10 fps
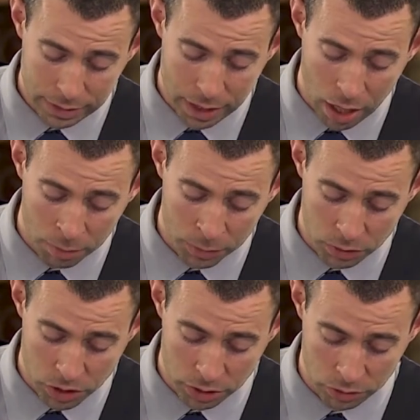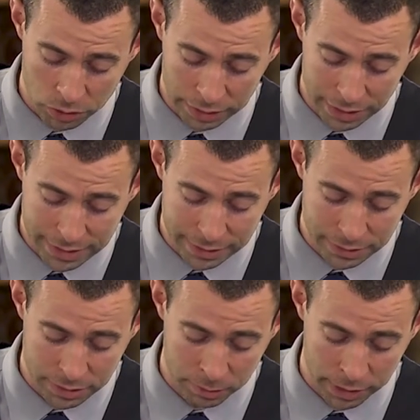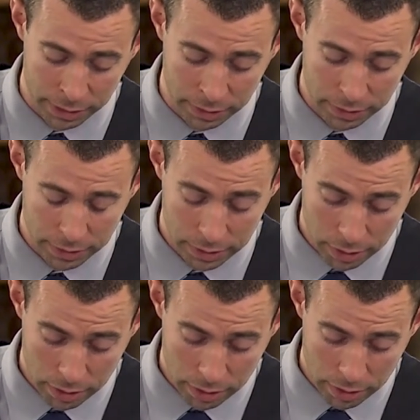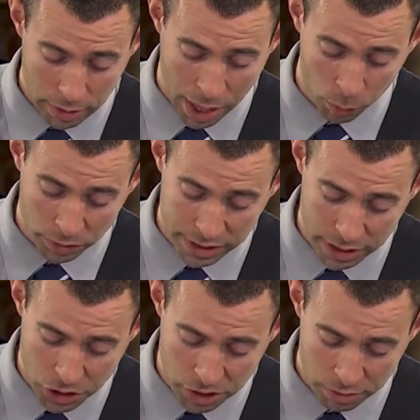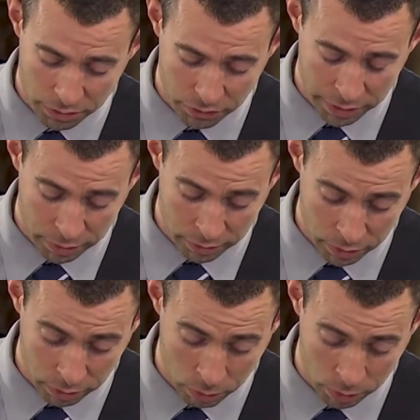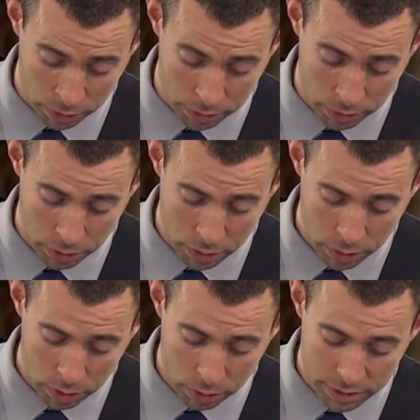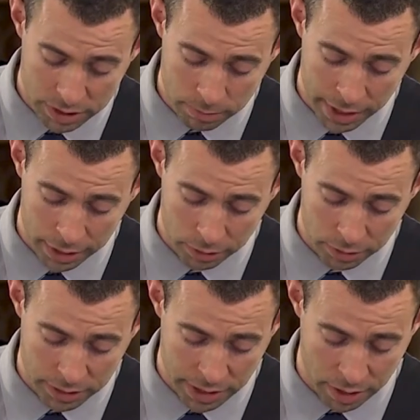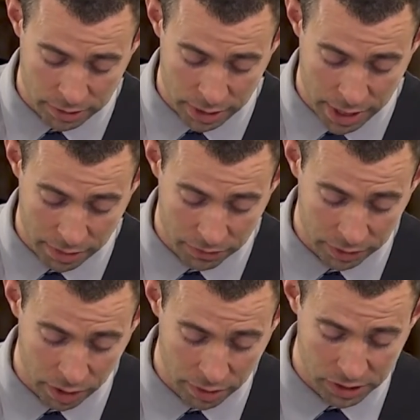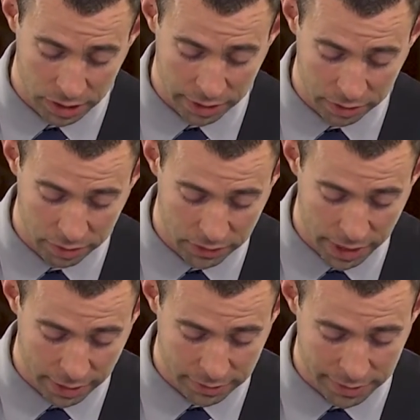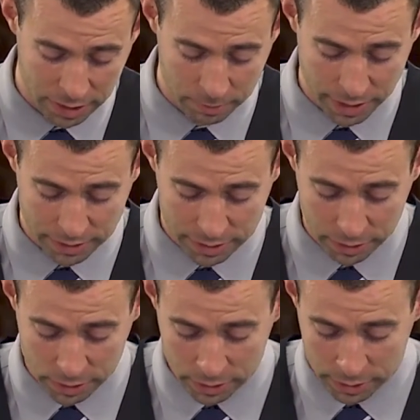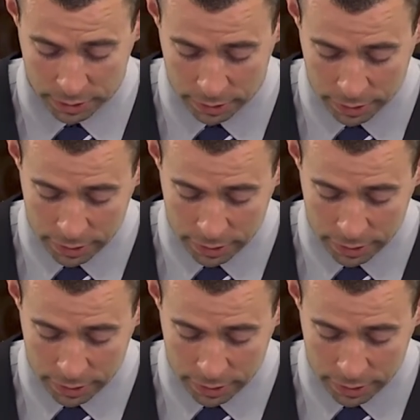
Come, you children, listen to me. I will teach you the fear of the Lord. Who is the man who desires life and loves length of days that he may see good?